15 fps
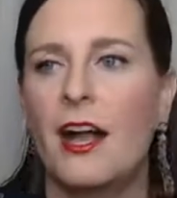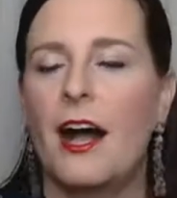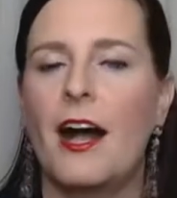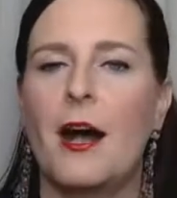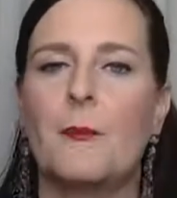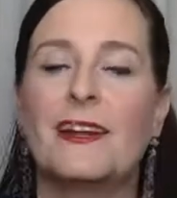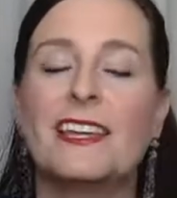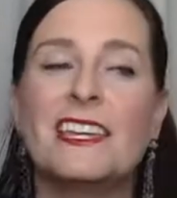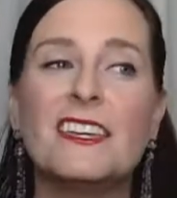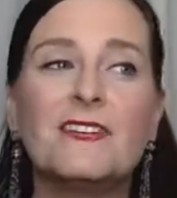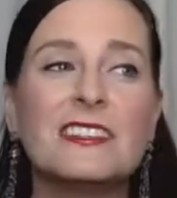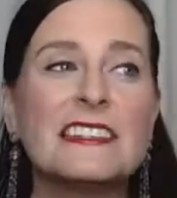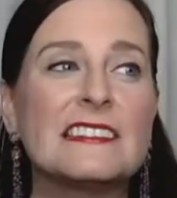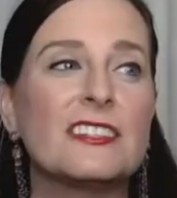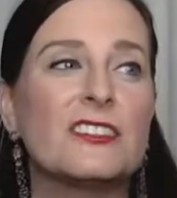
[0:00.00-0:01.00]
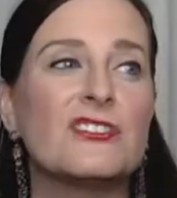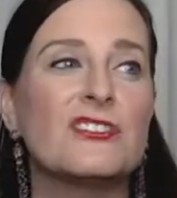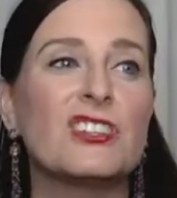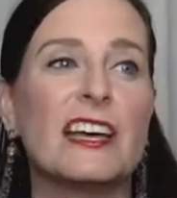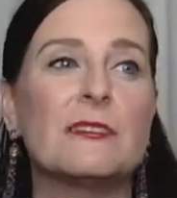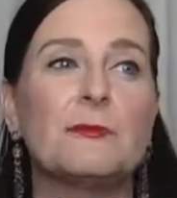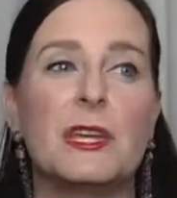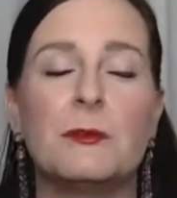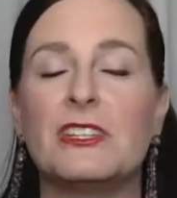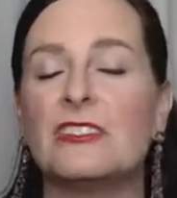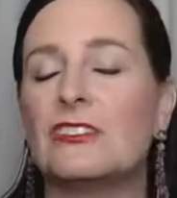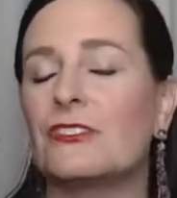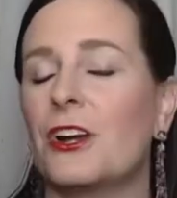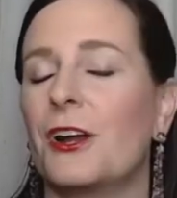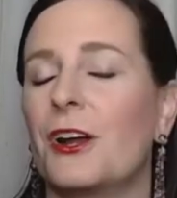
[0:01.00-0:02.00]
I even suggest maybe
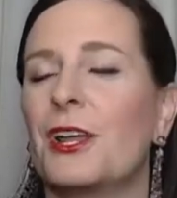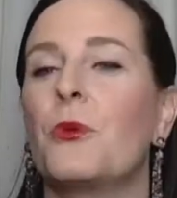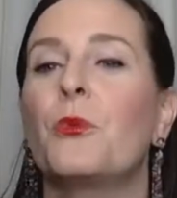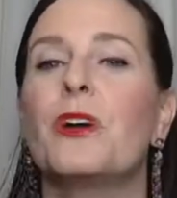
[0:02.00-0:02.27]
just starting